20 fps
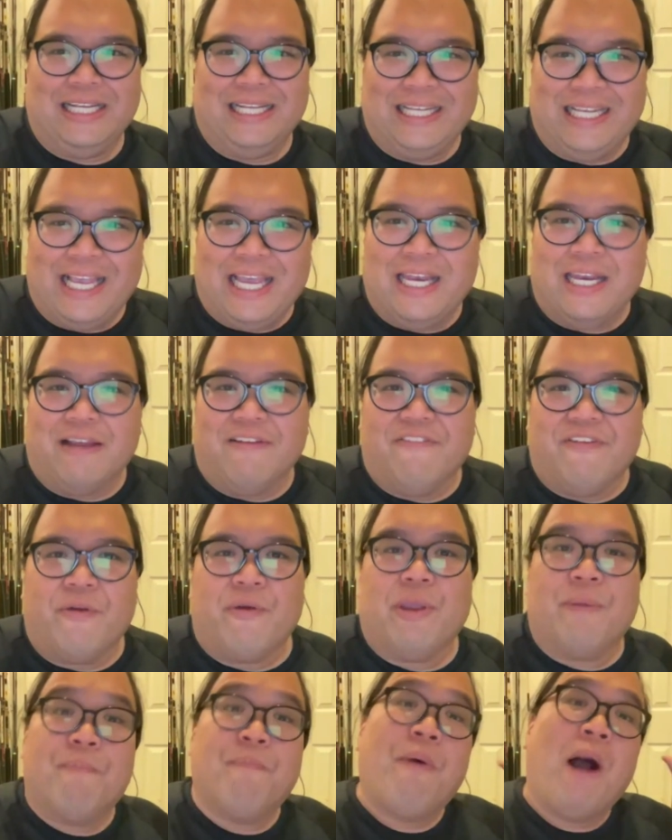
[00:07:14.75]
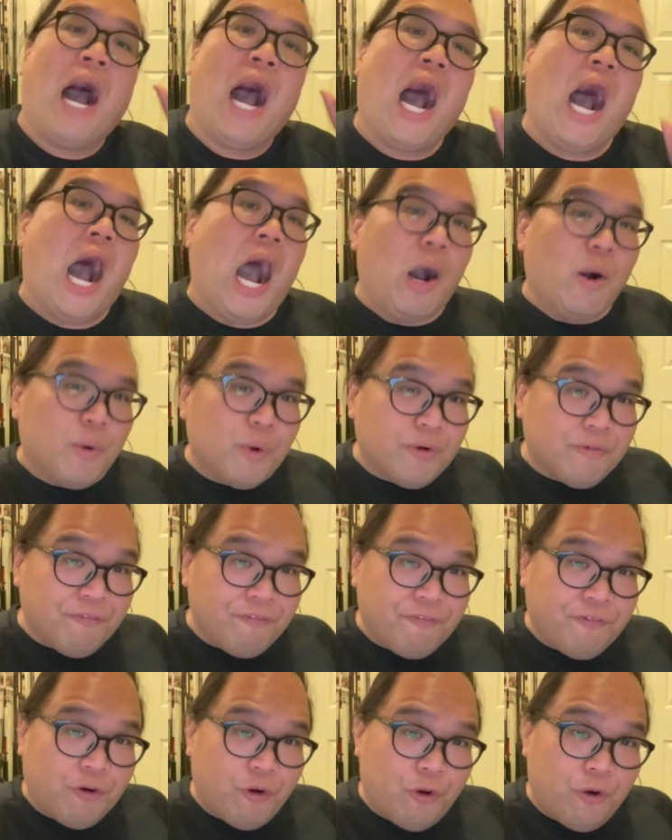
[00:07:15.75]
Again, a very
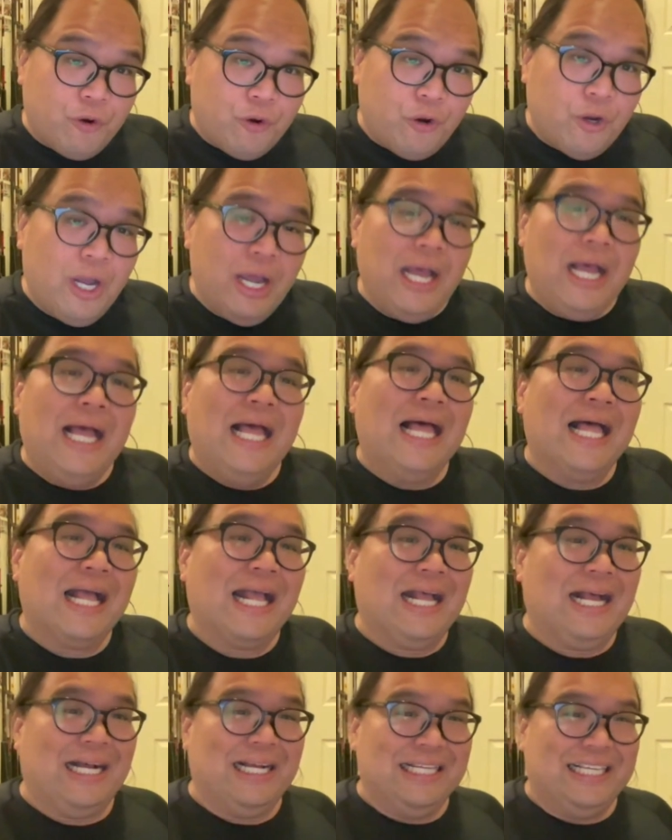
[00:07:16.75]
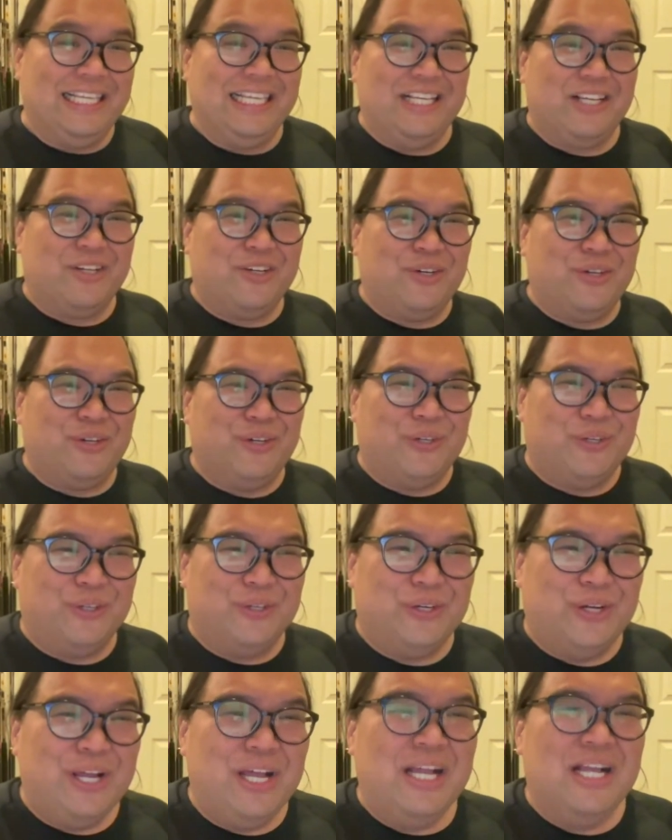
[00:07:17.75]
powerful
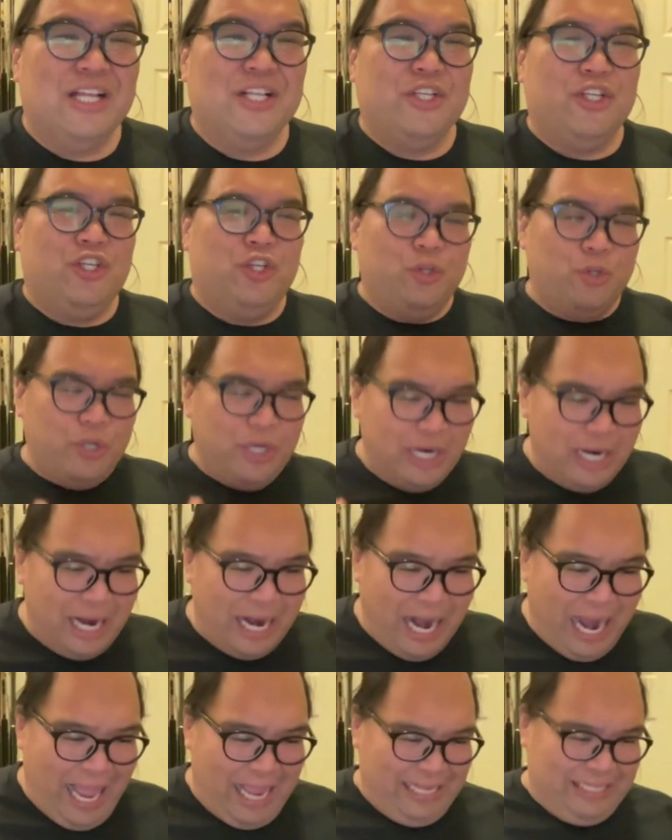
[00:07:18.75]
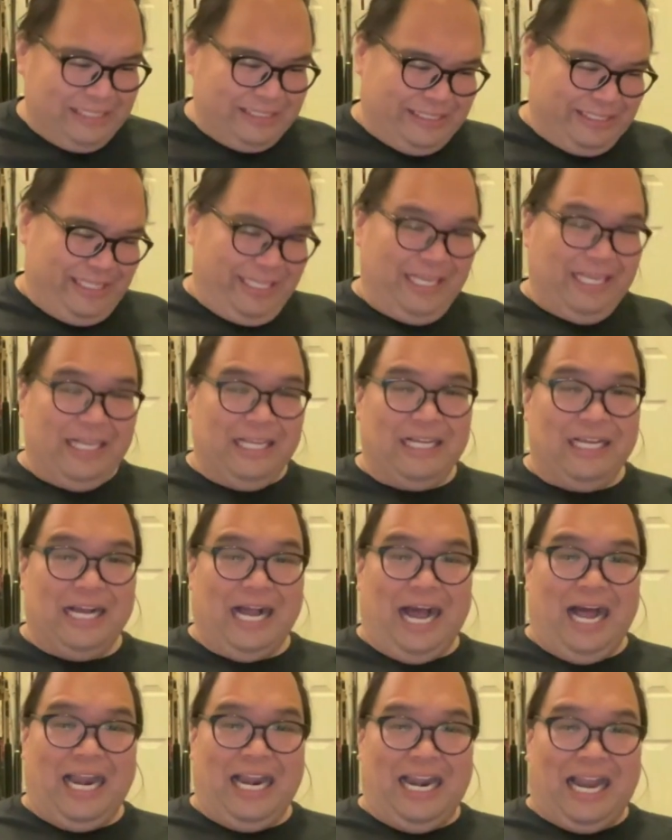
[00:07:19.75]
kahiko utilizing
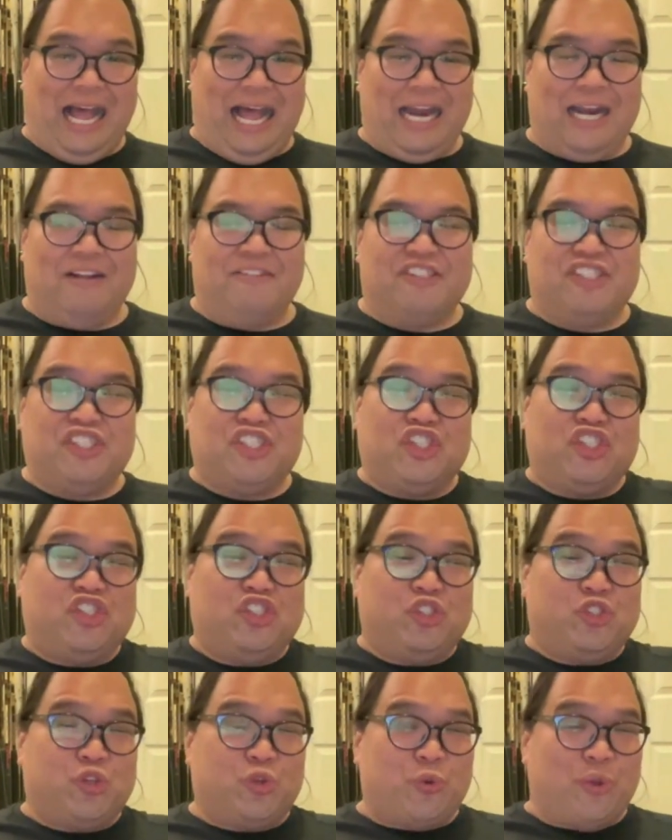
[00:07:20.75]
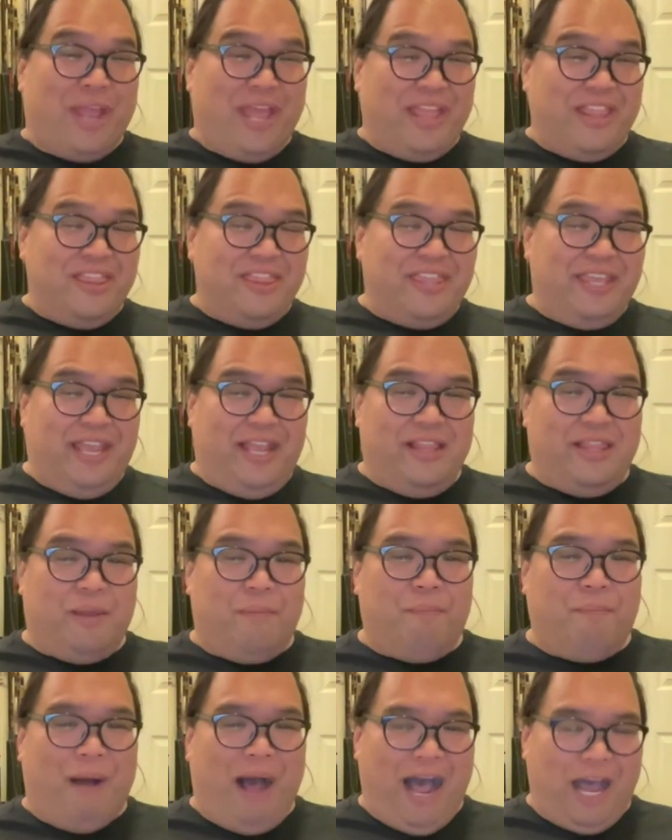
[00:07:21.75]
a lot of strength in
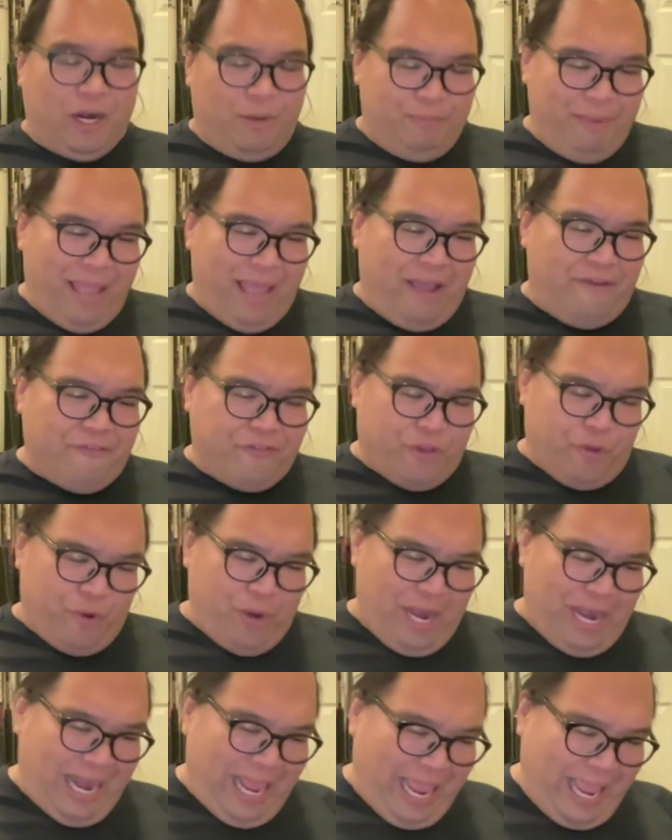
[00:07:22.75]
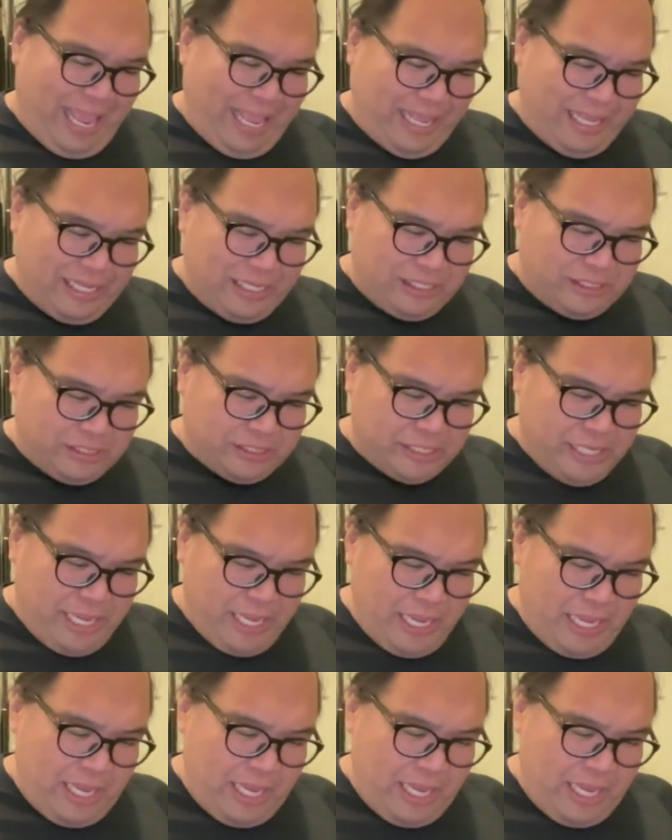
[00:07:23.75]
the bottom half, their legs,